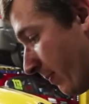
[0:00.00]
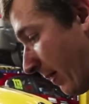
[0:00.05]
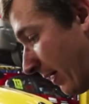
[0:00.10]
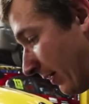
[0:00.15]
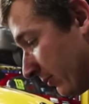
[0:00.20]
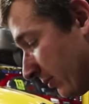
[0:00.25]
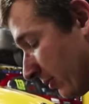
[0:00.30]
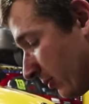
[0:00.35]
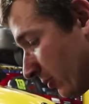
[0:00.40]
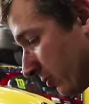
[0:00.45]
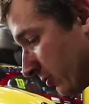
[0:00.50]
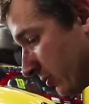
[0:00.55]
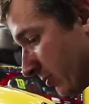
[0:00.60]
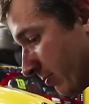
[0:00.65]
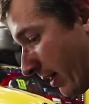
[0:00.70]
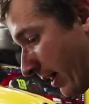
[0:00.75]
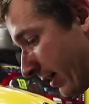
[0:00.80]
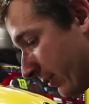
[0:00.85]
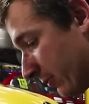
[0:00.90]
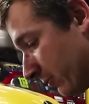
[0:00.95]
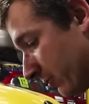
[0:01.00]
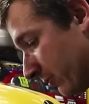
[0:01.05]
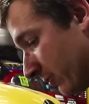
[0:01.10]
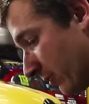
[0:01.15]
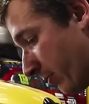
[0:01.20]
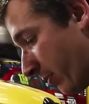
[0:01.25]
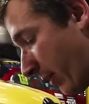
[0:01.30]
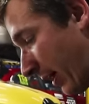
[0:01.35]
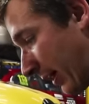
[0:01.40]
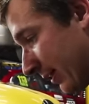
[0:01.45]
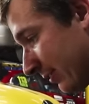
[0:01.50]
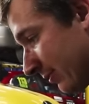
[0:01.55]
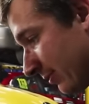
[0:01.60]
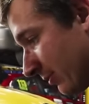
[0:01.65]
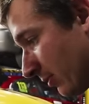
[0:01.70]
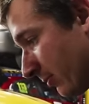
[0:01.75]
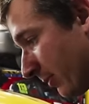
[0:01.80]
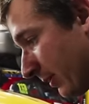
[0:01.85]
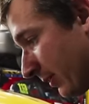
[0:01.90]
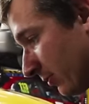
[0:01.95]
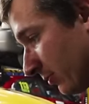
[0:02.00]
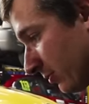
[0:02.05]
bells are custom by us, the bracket's going to be